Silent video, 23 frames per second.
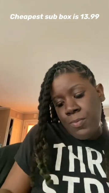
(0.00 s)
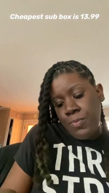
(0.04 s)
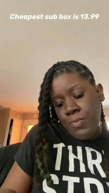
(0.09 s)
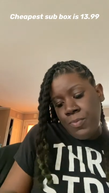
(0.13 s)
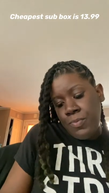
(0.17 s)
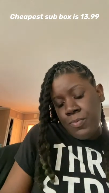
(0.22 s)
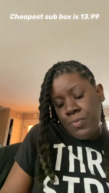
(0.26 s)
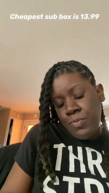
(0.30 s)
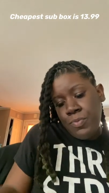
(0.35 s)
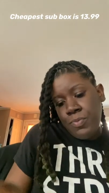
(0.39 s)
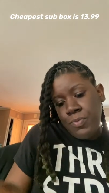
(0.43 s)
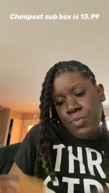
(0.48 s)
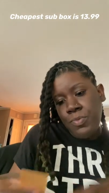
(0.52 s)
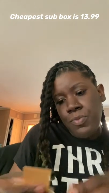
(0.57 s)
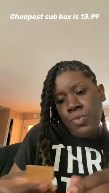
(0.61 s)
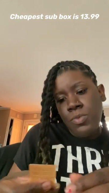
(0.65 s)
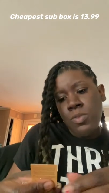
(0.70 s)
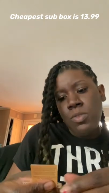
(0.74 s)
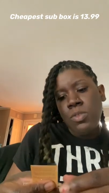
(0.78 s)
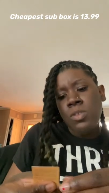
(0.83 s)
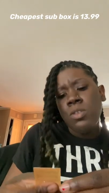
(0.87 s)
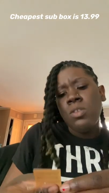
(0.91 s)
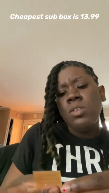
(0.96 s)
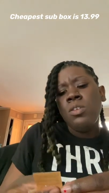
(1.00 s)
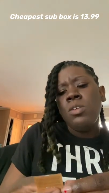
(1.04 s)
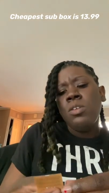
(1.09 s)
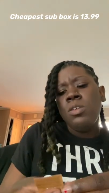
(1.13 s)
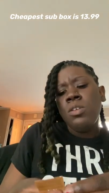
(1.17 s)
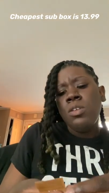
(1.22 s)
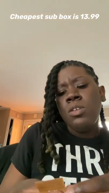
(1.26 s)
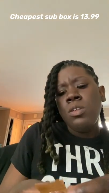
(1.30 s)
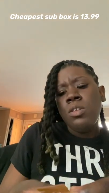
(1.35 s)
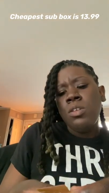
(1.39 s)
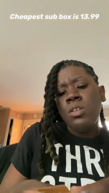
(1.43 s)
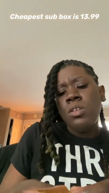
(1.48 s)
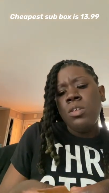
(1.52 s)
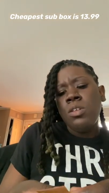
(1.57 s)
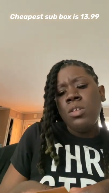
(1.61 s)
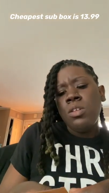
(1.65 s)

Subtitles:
[no speech]